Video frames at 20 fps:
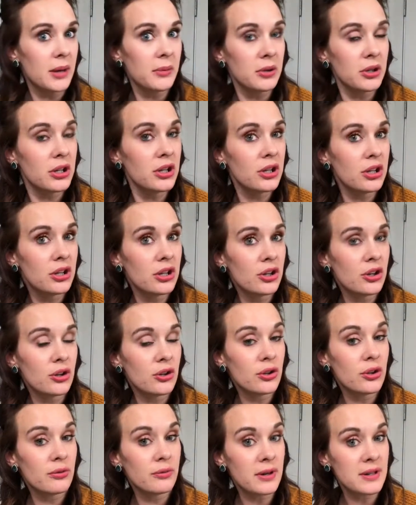I'm going to curl
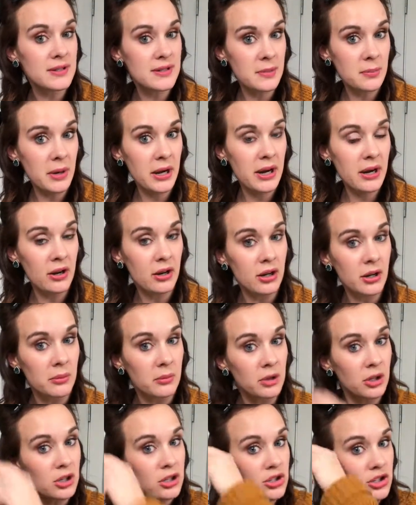the rest of my hair and I'm
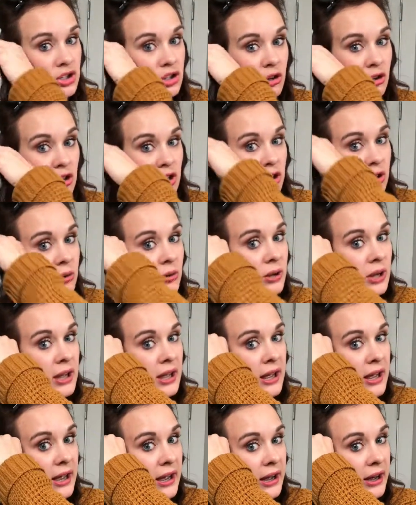going to show you
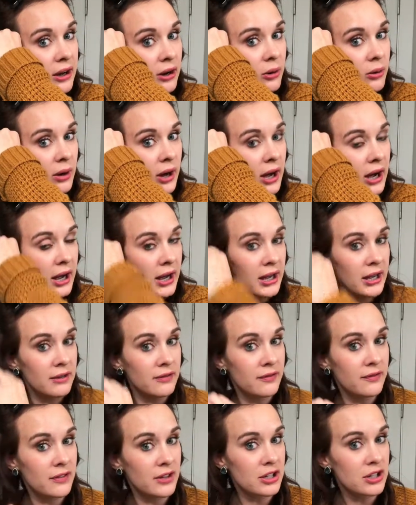how I
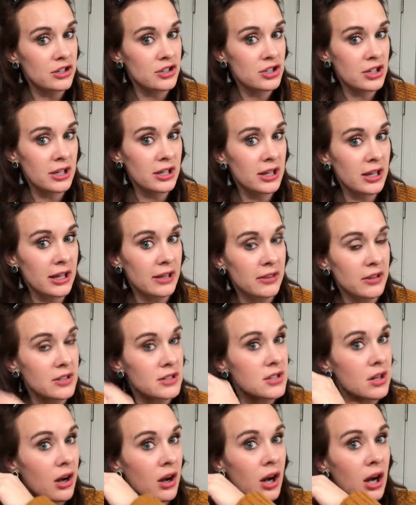finish it at the
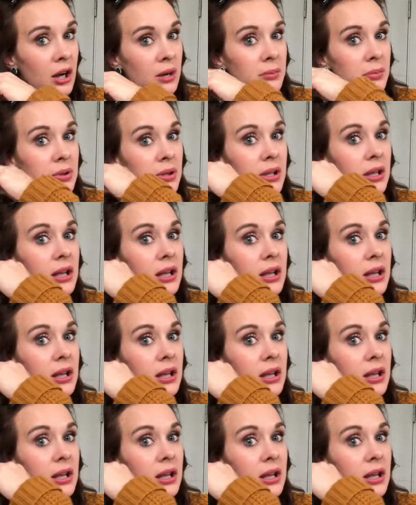top